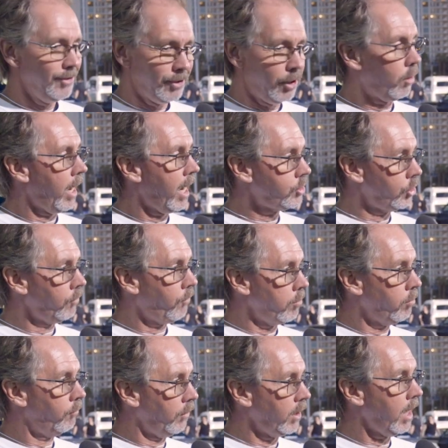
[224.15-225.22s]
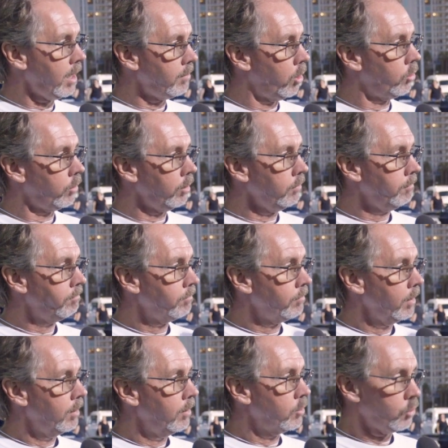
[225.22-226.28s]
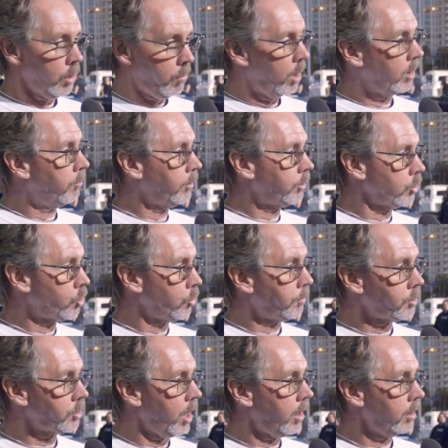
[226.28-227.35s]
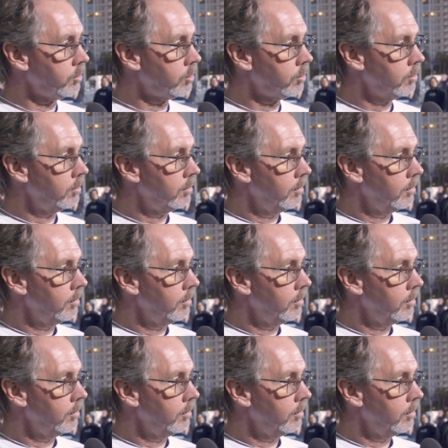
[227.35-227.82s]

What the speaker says: are actually from a V8 motor. So I wanted to put the supersized